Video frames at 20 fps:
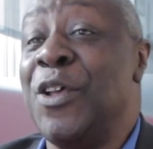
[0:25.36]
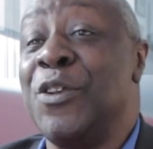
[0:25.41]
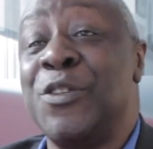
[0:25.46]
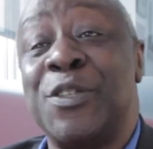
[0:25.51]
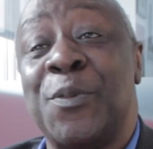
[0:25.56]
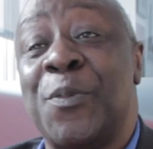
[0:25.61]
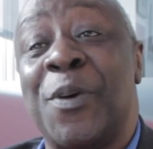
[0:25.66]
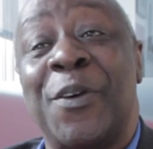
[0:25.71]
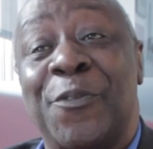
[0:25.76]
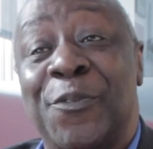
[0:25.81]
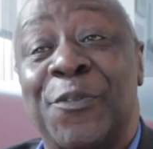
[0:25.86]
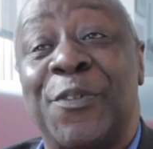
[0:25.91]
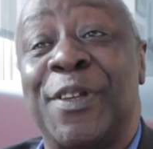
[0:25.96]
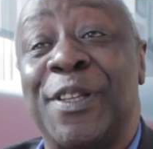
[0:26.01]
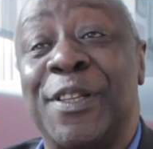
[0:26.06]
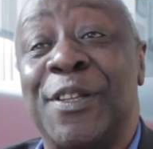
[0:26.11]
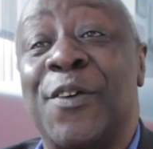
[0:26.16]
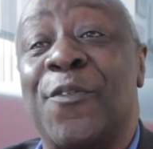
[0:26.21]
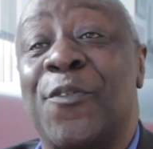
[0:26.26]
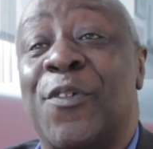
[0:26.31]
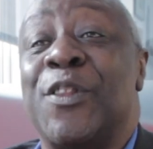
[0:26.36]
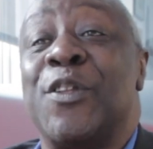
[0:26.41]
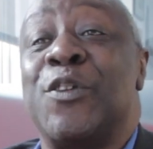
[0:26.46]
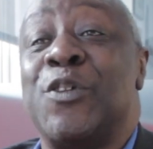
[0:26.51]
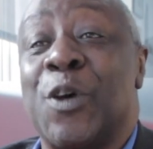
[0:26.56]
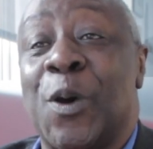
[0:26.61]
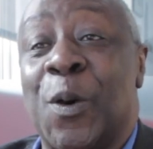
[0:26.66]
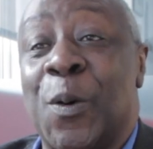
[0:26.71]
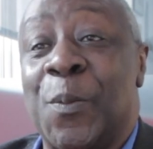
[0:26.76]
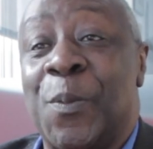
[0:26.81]
she went for the
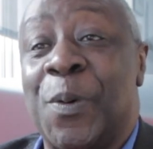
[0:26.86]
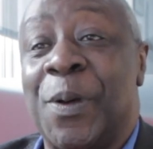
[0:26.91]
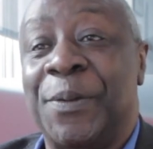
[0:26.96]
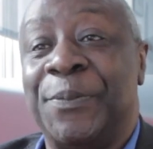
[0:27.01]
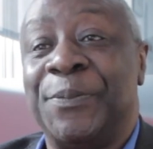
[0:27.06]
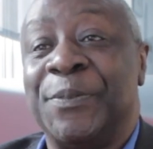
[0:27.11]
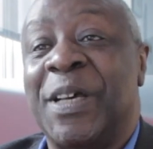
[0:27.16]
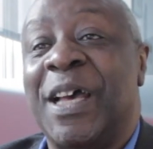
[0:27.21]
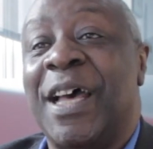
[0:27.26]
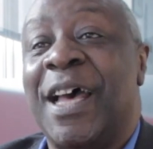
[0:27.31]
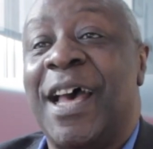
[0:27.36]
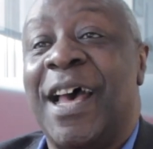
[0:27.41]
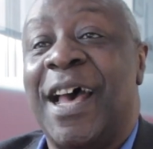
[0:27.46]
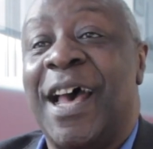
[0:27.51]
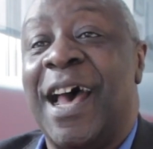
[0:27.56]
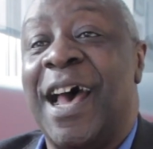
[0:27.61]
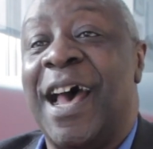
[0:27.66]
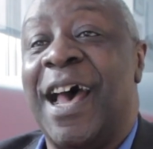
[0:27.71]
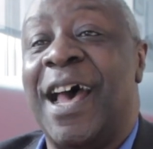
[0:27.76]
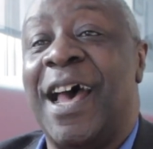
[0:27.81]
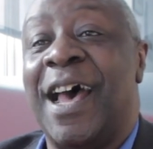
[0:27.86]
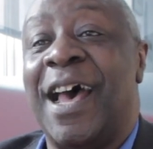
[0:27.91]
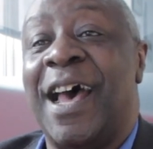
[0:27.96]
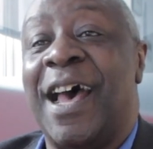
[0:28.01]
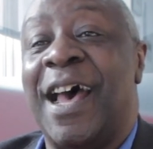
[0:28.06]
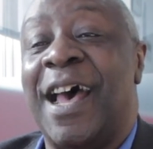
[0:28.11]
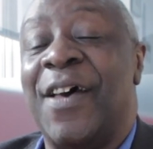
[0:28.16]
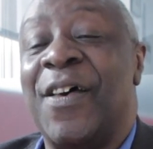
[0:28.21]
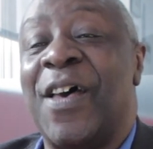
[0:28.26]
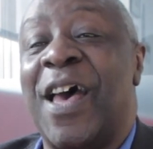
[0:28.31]
job,
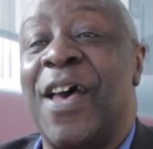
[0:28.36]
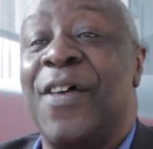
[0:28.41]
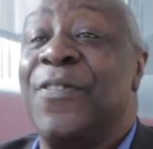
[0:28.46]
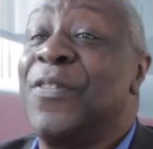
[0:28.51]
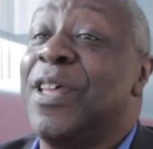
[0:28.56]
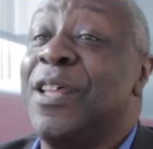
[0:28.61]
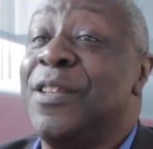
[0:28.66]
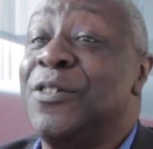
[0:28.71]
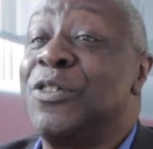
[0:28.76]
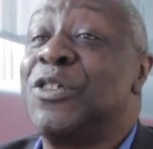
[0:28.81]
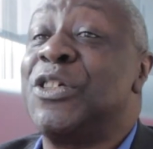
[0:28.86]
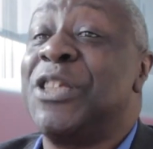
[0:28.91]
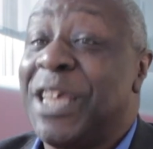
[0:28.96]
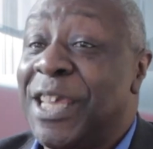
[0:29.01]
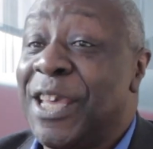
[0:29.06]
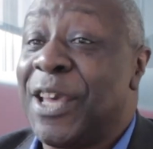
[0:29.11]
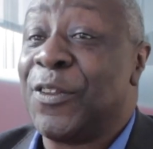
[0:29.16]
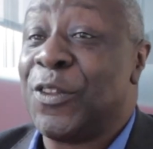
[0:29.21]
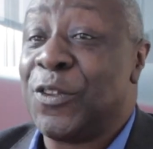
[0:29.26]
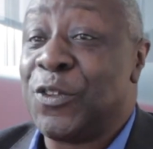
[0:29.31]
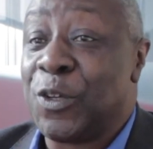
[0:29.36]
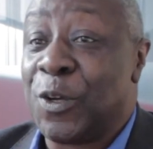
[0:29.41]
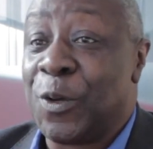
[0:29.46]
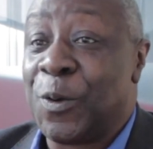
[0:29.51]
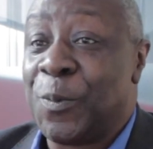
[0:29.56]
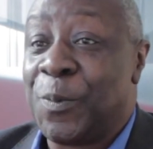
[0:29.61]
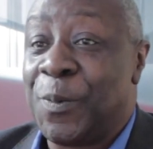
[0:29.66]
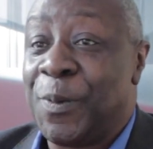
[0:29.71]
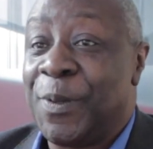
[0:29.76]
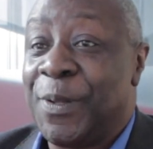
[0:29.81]
and then she didn't get the
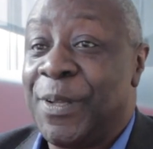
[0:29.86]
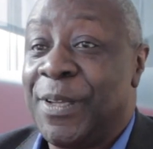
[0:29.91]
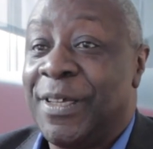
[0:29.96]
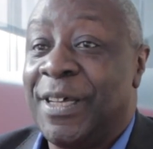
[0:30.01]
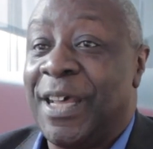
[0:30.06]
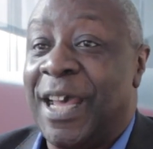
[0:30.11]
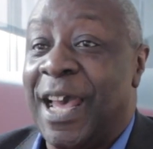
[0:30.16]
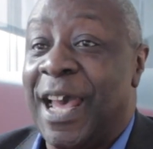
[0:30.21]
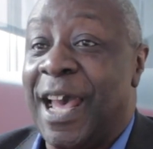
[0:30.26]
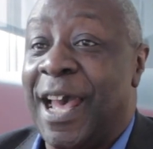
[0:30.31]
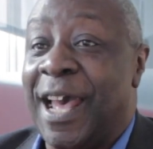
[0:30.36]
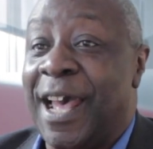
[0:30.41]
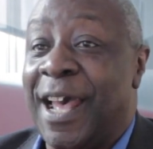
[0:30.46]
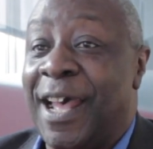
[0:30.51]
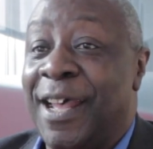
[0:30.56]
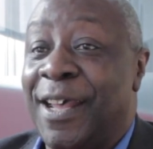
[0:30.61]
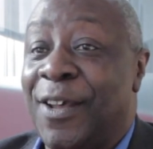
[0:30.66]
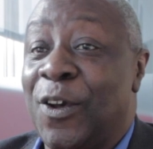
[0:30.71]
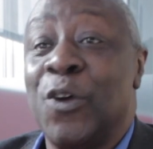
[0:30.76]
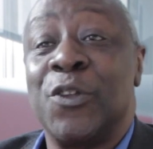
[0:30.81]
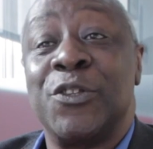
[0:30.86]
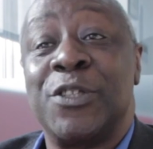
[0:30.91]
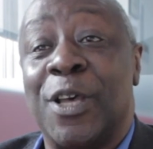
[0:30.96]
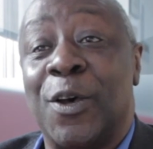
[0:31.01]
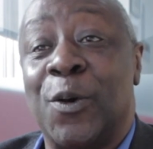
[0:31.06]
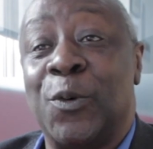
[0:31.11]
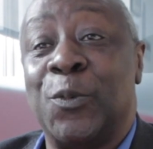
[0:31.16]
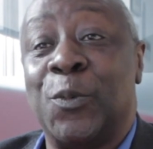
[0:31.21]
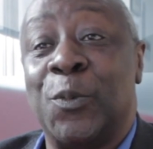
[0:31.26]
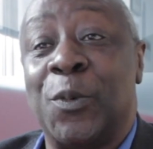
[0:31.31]
job. And got
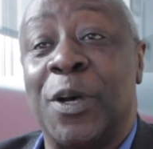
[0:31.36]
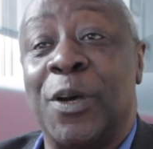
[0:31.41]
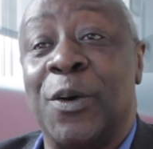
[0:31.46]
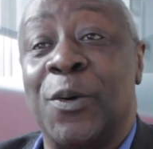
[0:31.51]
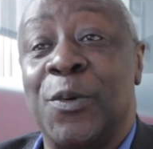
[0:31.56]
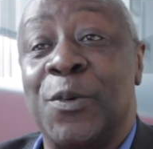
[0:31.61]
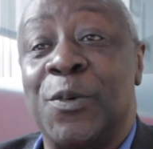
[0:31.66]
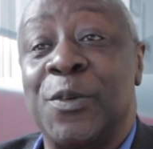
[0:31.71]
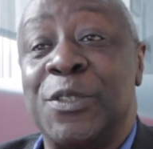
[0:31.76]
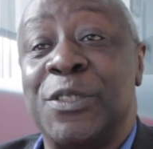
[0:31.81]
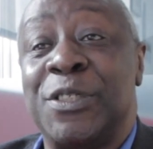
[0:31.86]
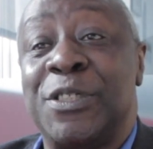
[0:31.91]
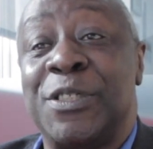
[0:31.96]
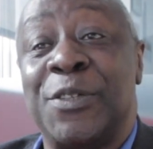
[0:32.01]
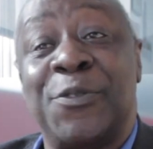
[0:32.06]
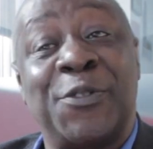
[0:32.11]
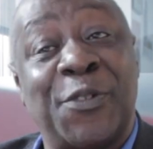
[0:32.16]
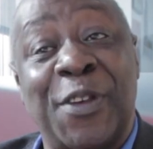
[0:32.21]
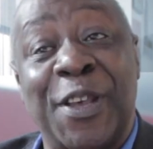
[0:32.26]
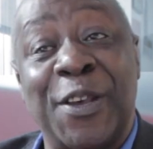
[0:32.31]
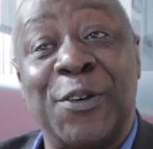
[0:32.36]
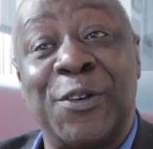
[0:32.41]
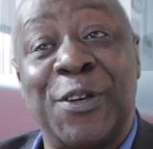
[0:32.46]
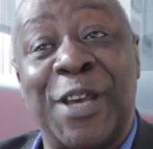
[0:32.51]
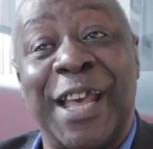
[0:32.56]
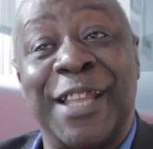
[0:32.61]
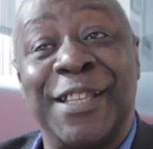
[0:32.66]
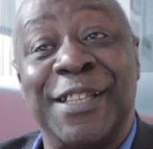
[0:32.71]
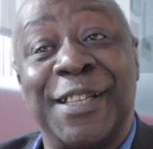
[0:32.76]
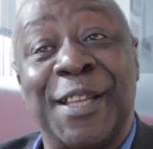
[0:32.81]
told, well, she was a very good
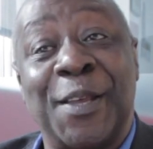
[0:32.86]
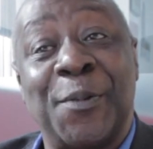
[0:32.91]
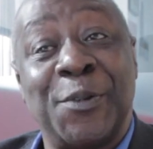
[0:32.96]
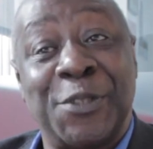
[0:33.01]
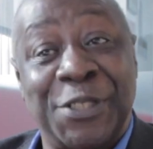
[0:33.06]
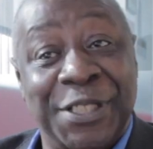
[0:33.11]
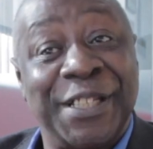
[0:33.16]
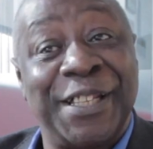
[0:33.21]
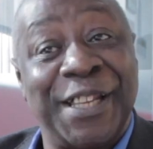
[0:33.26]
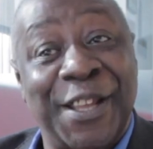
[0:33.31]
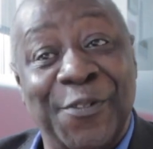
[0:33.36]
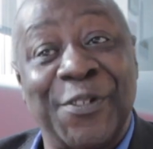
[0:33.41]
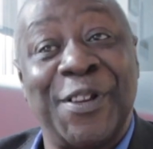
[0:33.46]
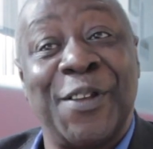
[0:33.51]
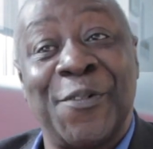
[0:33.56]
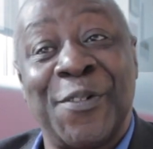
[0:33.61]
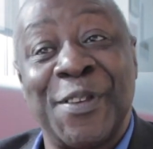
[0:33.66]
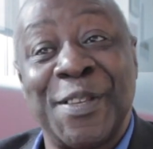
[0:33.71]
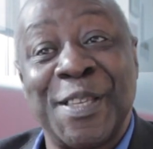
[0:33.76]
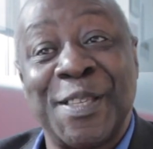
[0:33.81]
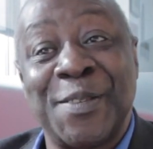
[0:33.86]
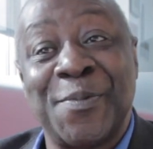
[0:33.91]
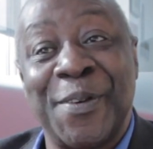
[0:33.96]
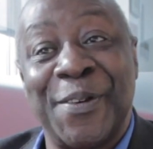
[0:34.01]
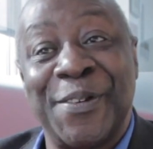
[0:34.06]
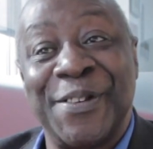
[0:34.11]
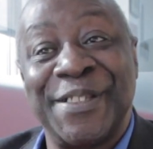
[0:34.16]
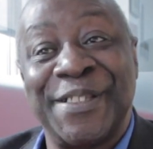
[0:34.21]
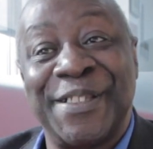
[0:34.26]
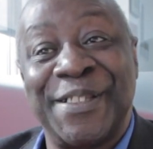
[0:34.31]
candidate, but she didn't have enough
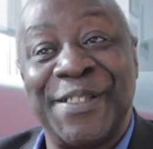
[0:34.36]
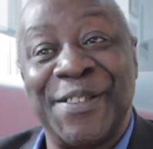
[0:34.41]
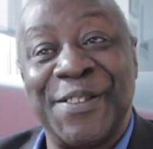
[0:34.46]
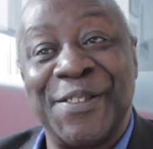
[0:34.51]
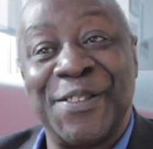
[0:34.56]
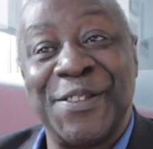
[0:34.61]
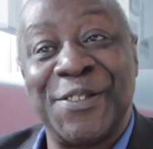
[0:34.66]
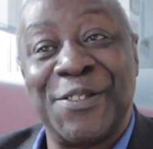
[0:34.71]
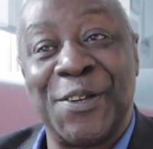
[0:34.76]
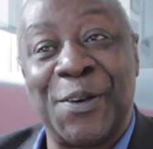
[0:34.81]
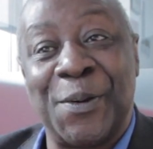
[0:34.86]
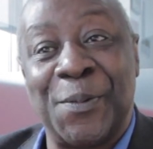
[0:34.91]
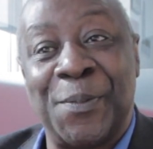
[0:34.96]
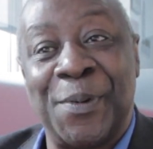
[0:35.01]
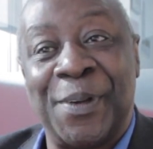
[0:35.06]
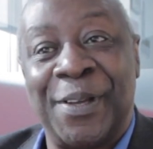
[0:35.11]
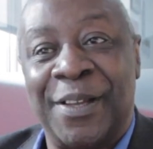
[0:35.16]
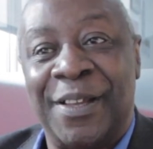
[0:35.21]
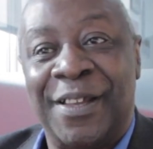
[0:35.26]
experience to do the job.